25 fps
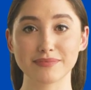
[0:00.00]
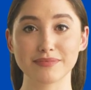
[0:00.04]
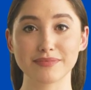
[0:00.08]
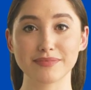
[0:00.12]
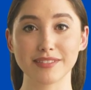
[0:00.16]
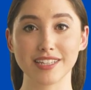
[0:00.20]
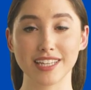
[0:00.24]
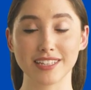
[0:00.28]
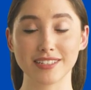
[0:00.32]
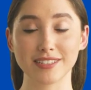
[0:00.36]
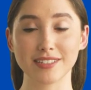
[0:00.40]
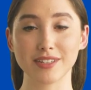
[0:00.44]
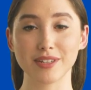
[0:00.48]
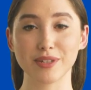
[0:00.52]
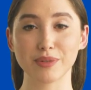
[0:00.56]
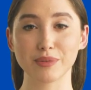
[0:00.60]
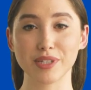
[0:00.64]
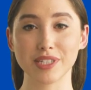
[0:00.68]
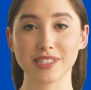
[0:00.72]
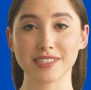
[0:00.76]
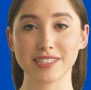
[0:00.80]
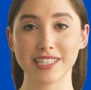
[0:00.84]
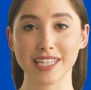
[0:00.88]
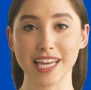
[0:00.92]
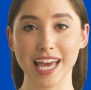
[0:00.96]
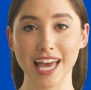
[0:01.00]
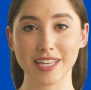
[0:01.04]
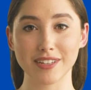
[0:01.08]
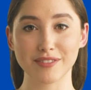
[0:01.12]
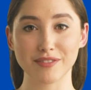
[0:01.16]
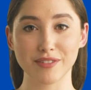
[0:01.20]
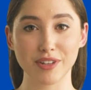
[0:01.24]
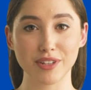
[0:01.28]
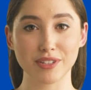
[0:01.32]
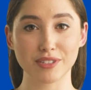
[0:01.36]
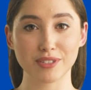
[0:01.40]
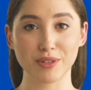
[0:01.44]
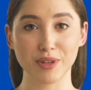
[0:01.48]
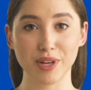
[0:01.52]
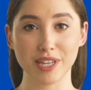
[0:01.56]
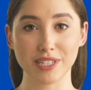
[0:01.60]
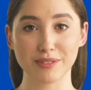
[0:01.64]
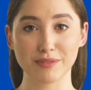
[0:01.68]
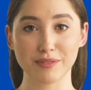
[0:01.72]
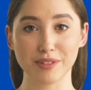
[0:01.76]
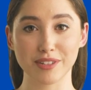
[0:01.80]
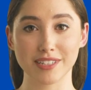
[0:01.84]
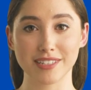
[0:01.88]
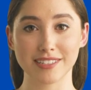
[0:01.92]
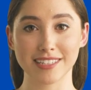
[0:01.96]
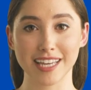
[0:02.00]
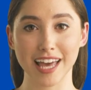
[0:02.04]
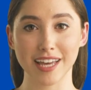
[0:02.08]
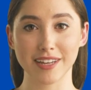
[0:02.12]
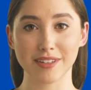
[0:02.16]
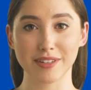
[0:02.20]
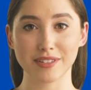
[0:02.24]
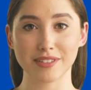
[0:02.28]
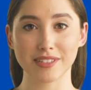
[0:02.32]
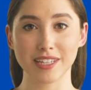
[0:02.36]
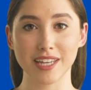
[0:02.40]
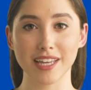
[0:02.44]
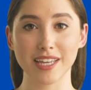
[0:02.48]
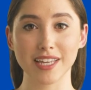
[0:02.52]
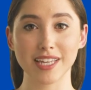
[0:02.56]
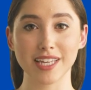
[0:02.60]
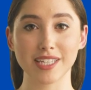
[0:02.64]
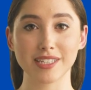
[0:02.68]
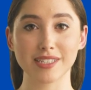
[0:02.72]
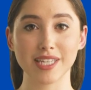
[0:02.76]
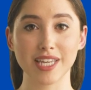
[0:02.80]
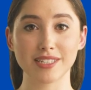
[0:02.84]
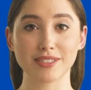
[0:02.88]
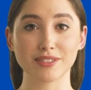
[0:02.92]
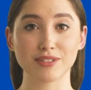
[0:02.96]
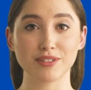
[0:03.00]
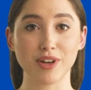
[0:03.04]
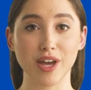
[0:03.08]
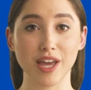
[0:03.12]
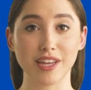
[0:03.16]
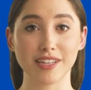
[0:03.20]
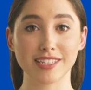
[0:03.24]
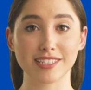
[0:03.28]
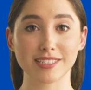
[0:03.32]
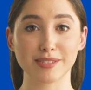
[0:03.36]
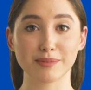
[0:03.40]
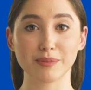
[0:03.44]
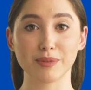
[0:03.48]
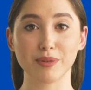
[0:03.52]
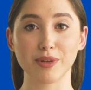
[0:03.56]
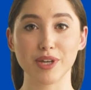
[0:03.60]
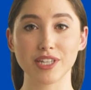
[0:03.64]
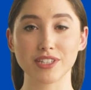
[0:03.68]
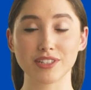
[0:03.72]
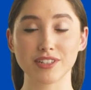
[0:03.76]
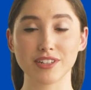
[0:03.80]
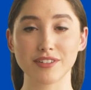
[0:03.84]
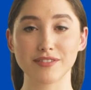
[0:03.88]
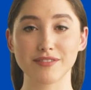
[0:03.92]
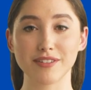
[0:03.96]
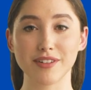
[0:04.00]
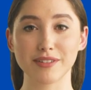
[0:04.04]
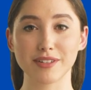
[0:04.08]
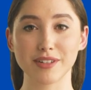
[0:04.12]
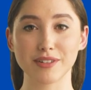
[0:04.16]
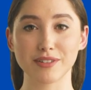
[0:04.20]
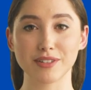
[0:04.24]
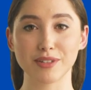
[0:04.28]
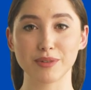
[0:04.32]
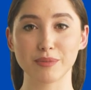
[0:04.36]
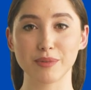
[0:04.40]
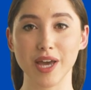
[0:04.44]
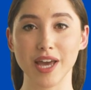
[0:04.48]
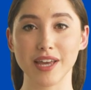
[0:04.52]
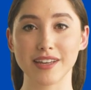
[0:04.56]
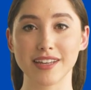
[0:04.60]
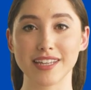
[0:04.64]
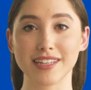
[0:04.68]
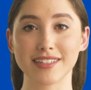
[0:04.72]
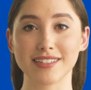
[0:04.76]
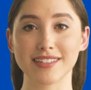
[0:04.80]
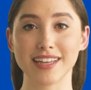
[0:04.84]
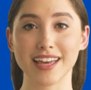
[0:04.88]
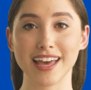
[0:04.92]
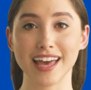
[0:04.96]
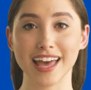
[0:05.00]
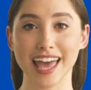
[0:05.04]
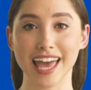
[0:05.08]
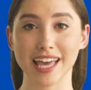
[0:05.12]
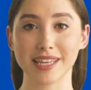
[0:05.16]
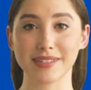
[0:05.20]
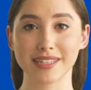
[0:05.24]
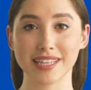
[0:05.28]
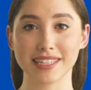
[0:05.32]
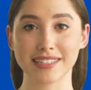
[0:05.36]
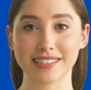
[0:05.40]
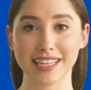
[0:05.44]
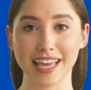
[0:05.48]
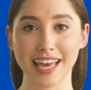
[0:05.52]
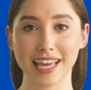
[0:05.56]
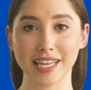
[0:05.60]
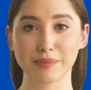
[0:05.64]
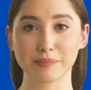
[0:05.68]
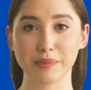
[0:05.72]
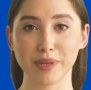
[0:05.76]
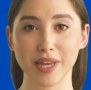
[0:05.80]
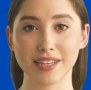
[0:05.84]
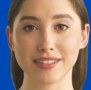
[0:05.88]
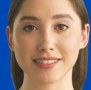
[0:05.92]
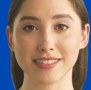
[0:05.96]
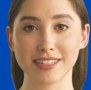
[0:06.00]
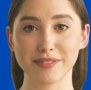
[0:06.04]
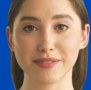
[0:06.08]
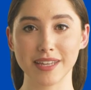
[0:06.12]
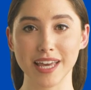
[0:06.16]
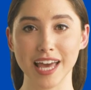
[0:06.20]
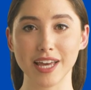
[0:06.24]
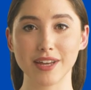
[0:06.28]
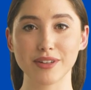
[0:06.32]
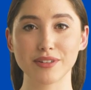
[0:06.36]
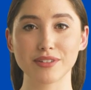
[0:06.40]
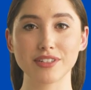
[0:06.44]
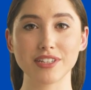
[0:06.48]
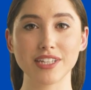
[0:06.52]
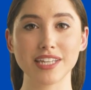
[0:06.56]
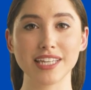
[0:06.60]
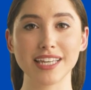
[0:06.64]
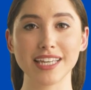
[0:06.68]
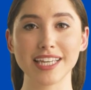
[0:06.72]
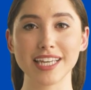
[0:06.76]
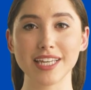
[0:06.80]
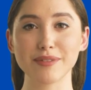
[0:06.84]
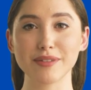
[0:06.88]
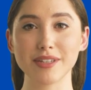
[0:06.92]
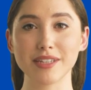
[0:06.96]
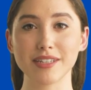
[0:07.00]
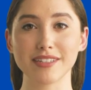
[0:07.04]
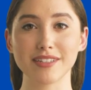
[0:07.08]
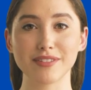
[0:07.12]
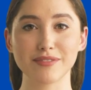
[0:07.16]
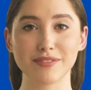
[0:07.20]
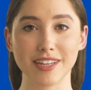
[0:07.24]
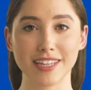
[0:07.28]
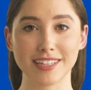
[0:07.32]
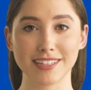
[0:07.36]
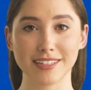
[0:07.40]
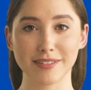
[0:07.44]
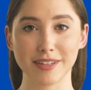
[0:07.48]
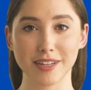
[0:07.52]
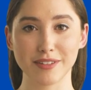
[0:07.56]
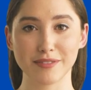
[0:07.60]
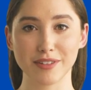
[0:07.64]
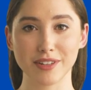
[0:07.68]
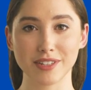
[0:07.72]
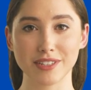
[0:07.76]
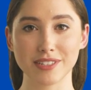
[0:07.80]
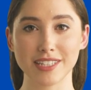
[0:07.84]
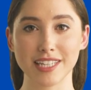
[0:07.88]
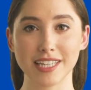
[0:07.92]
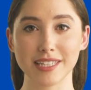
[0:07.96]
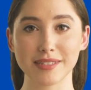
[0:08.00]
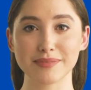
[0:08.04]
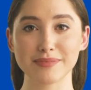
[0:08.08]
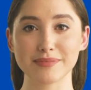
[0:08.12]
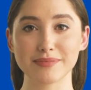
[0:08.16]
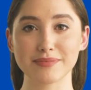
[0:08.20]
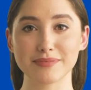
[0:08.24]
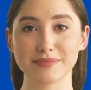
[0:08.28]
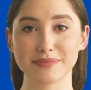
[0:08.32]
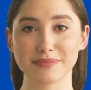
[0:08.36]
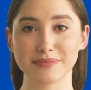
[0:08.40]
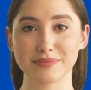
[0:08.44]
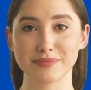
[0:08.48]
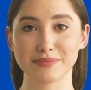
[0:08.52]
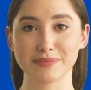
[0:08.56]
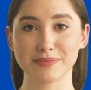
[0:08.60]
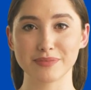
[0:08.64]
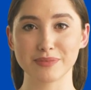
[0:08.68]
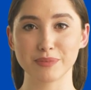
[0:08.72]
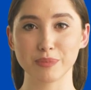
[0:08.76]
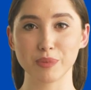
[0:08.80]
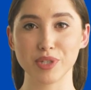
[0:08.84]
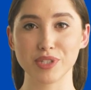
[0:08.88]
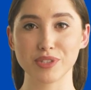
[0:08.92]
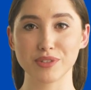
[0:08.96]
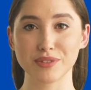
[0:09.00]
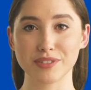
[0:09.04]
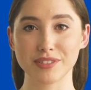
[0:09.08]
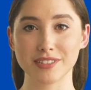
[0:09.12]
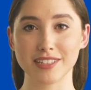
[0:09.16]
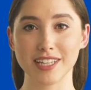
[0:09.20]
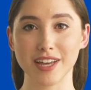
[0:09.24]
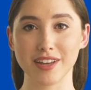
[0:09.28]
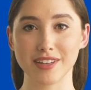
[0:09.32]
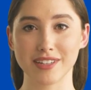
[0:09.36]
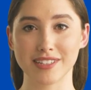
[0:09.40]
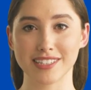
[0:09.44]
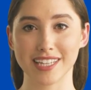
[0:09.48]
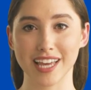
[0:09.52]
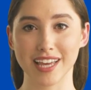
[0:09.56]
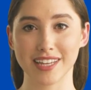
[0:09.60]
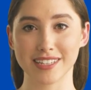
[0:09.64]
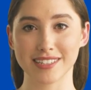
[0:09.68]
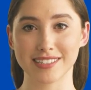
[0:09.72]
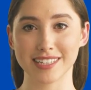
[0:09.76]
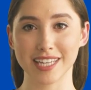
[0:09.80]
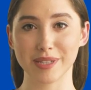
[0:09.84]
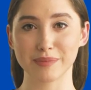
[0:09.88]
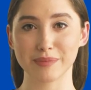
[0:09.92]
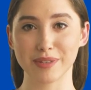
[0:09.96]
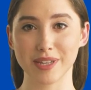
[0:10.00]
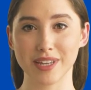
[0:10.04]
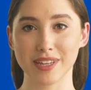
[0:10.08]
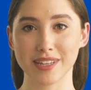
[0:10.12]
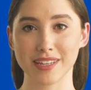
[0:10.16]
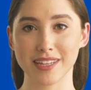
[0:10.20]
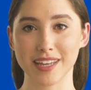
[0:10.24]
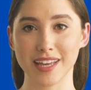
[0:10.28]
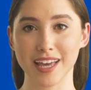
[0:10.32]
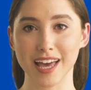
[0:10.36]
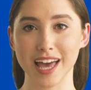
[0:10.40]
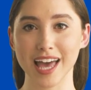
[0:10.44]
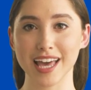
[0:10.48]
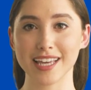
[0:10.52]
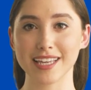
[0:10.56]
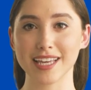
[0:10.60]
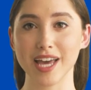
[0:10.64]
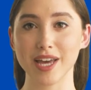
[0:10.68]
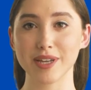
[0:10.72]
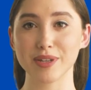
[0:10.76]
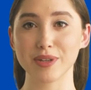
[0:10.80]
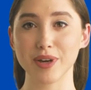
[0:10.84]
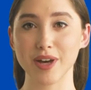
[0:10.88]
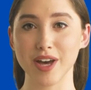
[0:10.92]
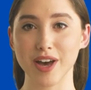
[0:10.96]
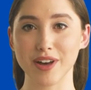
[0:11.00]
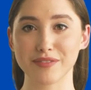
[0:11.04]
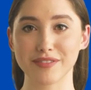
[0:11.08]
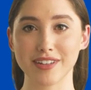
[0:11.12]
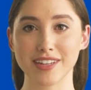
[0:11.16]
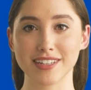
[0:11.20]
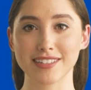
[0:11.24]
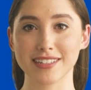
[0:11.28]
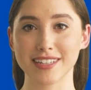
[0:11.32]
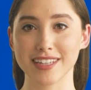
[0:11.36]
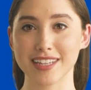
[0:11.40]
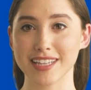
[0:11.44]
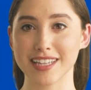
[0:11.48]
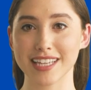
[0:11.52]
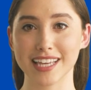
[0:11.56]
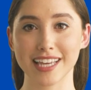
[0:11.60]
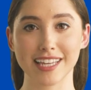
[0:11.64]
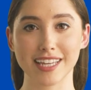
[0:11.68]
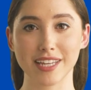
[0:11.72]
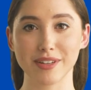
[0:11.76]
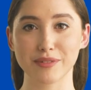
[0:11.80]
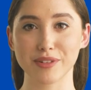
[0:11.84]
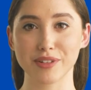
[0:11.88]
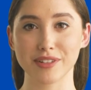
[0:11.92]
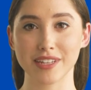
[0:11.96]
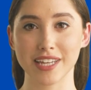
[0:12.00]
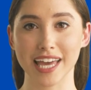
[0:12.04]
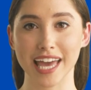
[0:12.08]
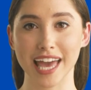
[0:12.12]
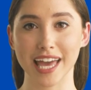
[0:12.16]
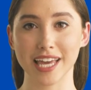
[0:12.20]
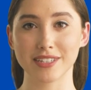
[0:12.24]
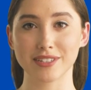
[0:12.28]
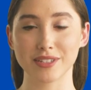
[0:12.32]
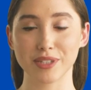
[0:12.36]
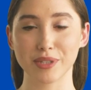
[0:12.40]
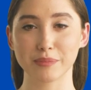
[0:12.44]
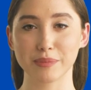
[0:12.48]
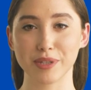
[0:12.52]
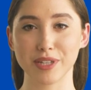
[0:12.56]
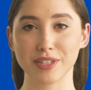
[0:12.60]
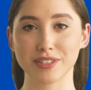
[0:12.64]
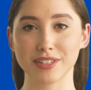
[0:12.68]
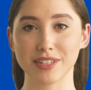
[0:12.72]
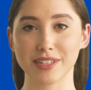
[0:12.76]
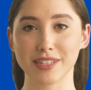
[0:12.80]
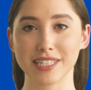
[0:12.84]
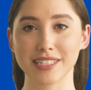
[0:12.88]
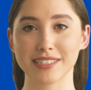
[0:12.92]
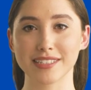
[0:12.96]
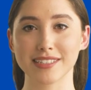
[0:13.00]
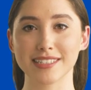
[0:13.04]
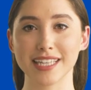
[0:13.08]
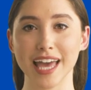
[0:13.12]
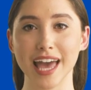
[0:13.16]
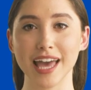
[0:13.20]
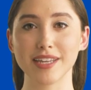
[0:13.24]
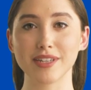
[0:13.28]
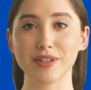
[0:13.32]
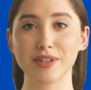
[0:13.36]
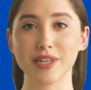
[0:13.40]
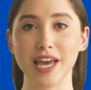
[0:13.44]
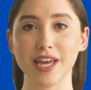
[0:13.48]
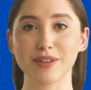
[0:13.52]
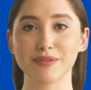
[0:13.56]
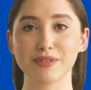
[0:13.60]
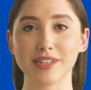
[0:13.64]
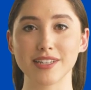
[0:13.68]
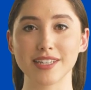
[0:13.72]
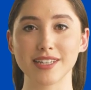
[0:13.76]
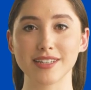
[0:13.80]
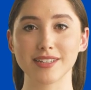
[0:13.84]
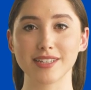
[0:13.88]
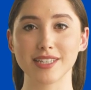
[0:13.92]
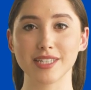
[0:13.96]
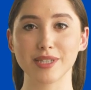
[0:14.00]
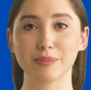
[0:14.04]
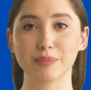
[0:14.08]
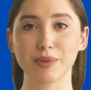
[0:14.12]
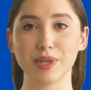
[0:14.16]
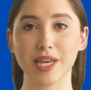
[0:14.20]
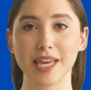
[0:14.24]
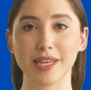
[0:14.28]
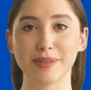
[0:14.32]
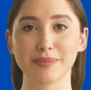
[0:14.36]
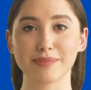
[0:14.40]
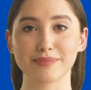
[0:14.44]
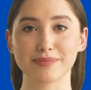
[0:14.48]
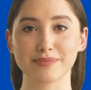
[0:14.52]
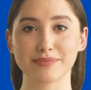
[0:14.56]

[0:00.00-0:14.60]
This hue is an excellent choice for designers who must draw inspiration from their surroundings and maintain a positive energy even in the face of adversity. When you're staring down a deadline, a yellow office can give you that extra push you need to tackle everything on your plate.